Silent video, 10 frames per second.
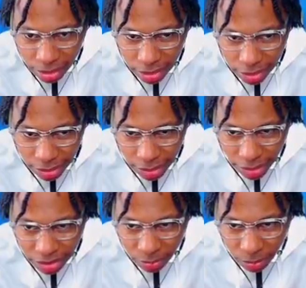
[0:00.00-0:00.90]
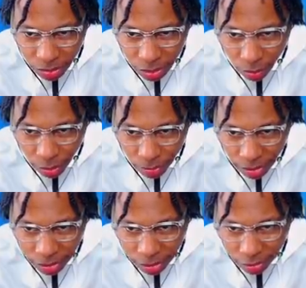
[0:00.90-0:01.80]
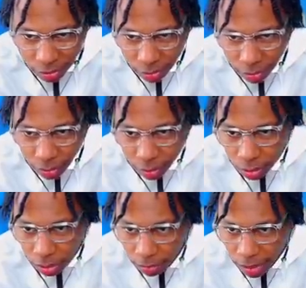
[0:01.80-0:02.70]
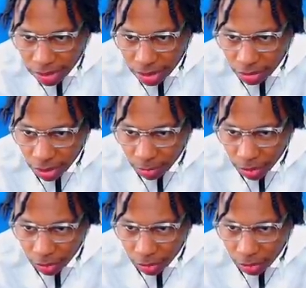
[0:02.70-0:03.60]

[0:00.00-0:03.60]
Did not supposed to work. My steal. My steal. Come on.